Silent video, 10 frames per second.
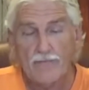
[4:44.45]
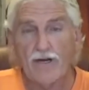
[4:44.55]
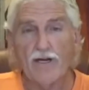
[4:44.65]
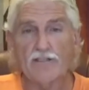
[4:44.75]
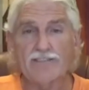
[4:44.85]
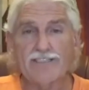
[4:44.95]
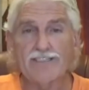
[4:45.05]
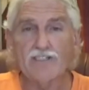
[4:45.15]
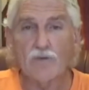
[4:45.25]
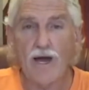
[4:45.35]
Because
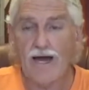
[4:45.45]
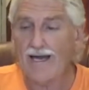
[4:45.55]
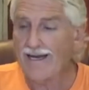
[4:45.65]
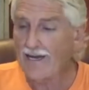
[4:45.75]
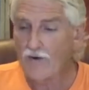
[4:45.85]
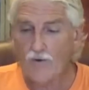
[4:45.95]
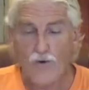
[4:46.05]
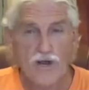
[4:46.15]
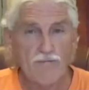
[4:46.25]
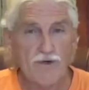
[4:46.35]
this is why
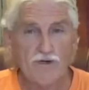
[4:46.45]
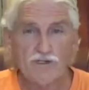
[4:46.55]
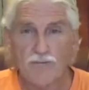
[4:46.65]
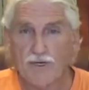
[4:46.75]
we push